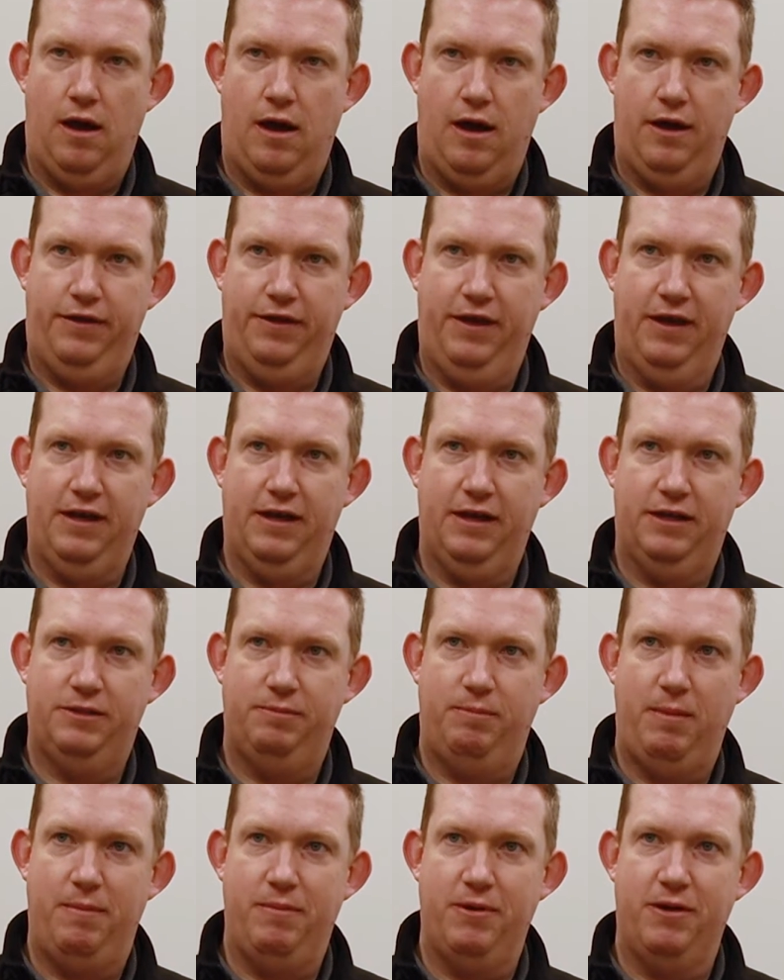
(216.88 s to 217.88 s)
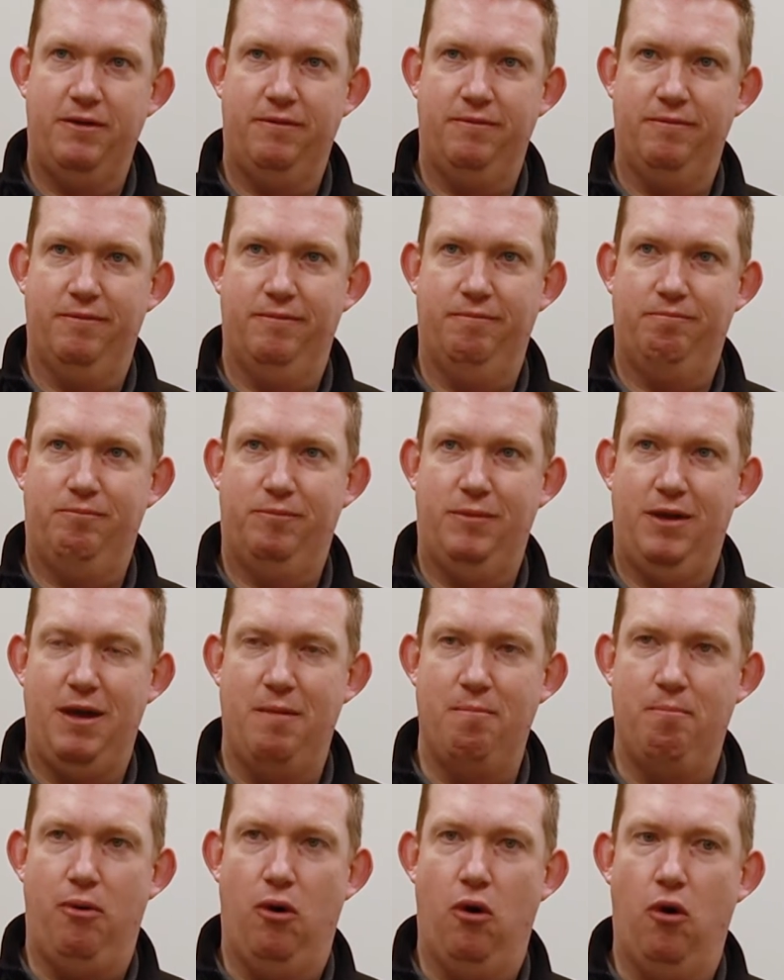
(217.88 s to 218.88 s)
I think it's maybe
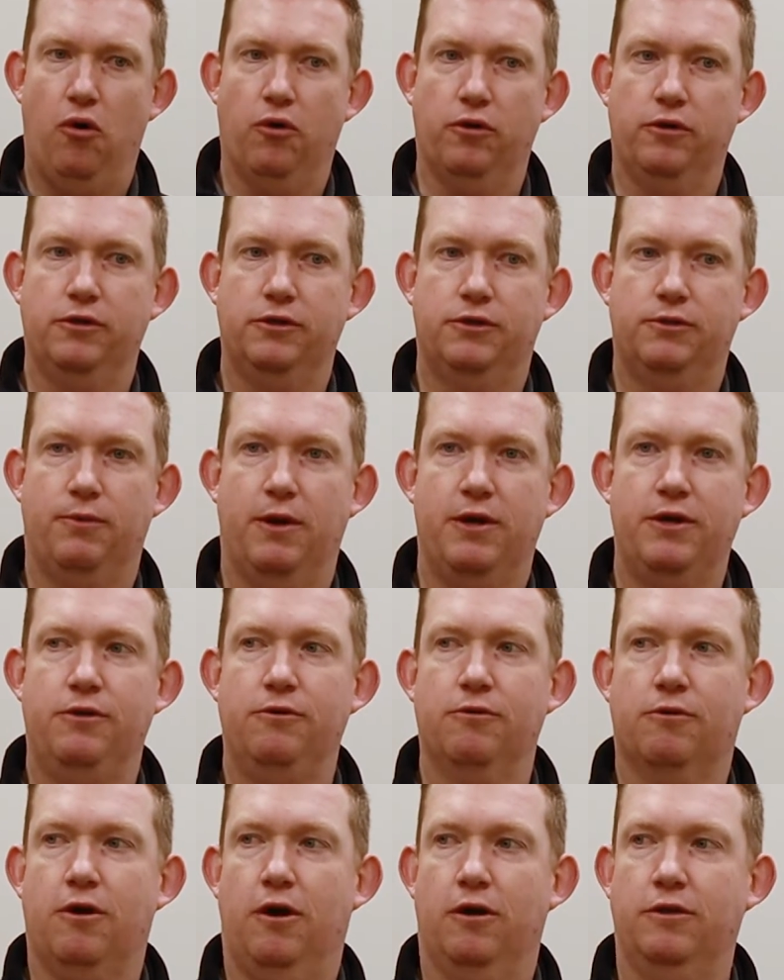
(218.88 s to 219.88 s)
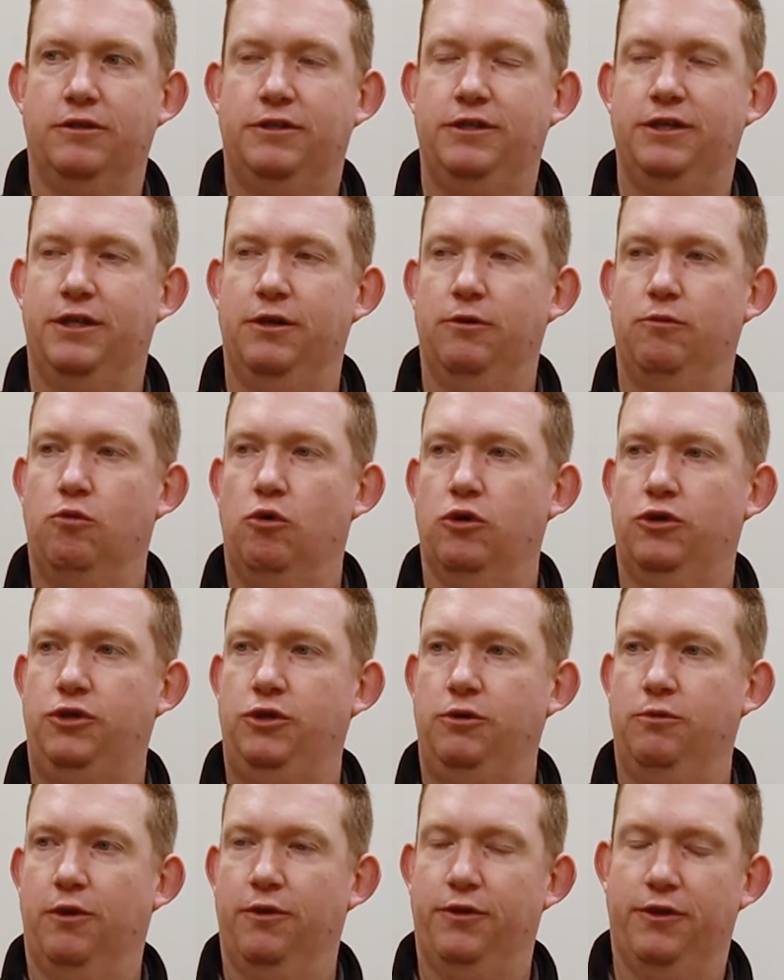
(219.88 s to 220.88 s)
important when you consider what
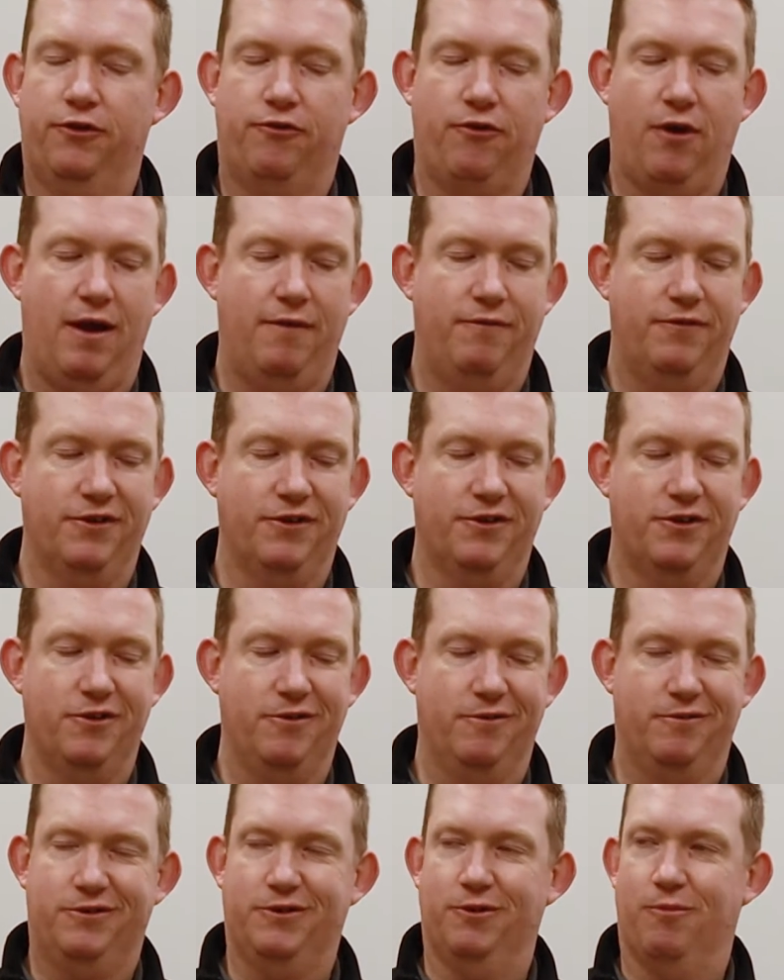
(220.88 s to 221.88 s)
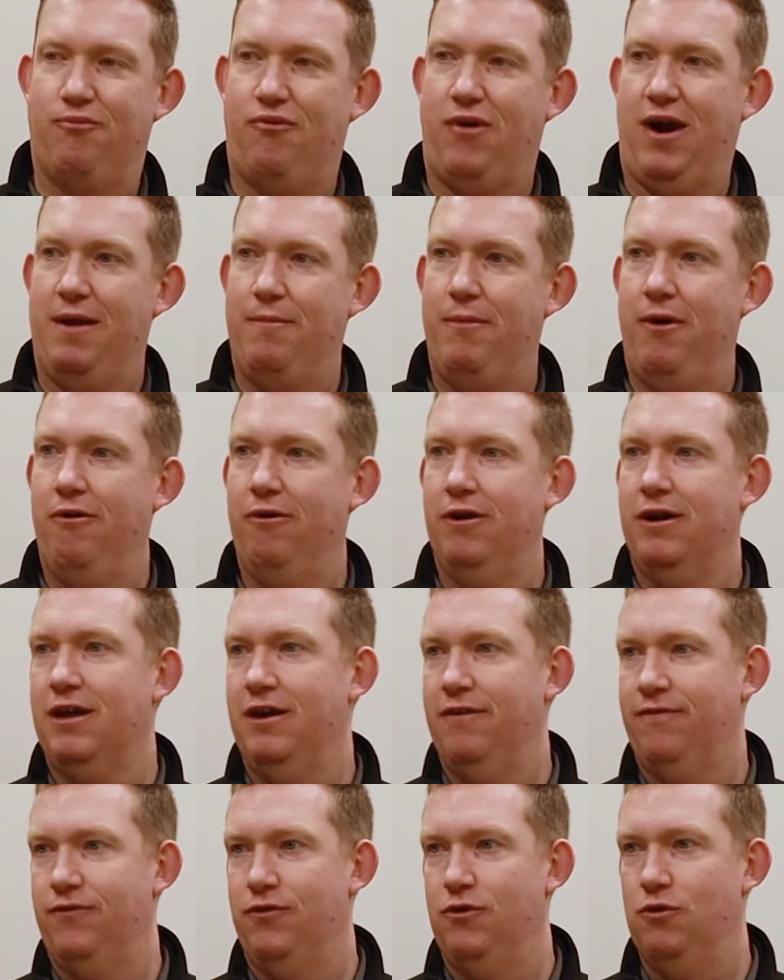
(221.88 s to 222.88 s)
you want the driver to do. So primarily
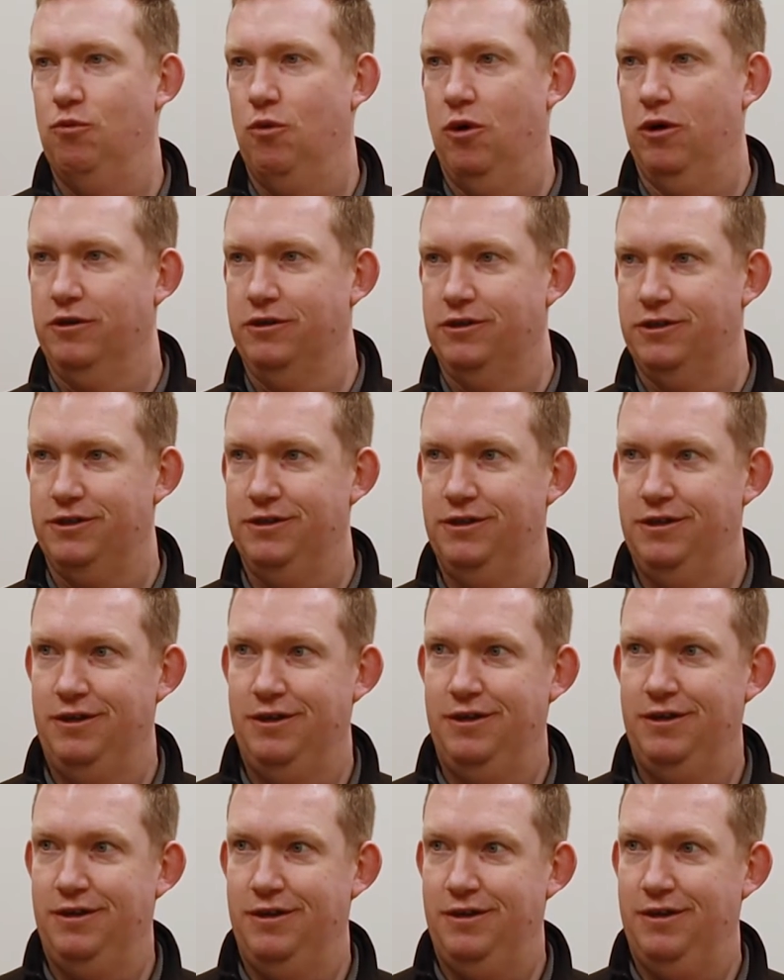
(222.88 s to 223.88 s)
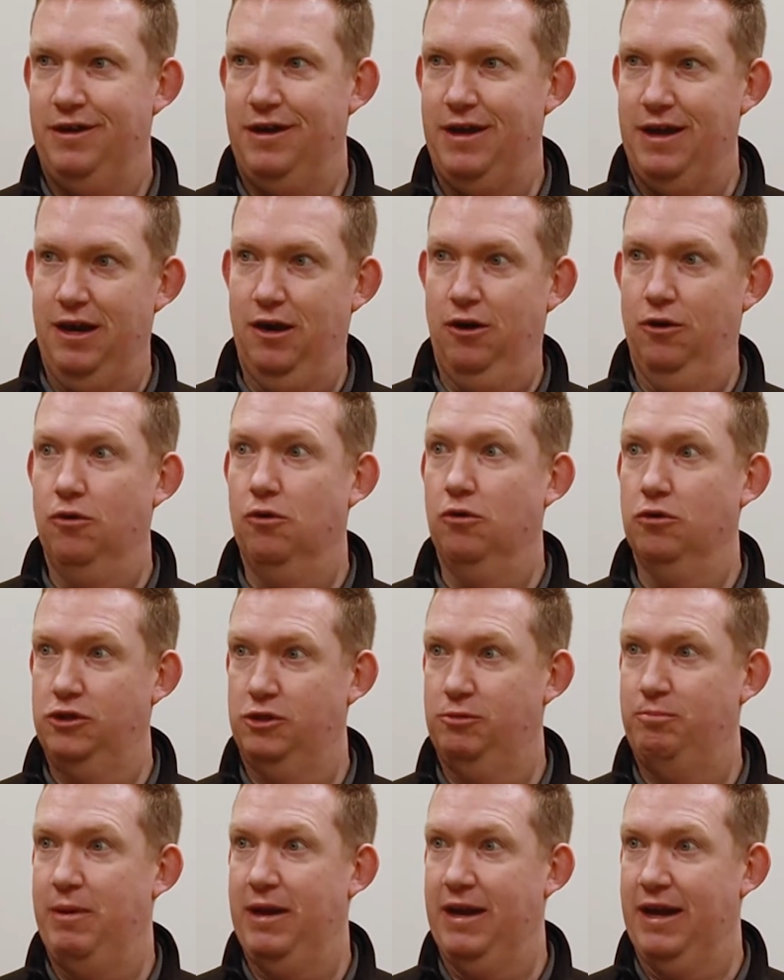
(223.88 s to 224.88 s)
if you want a low
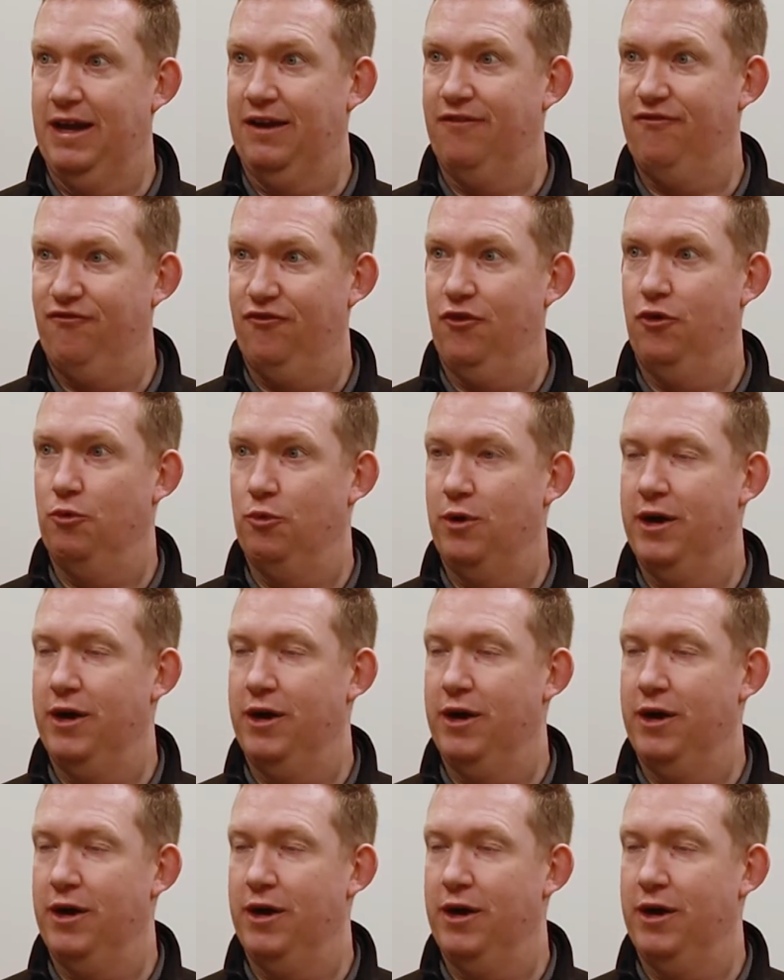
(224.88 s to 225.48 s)
spinning front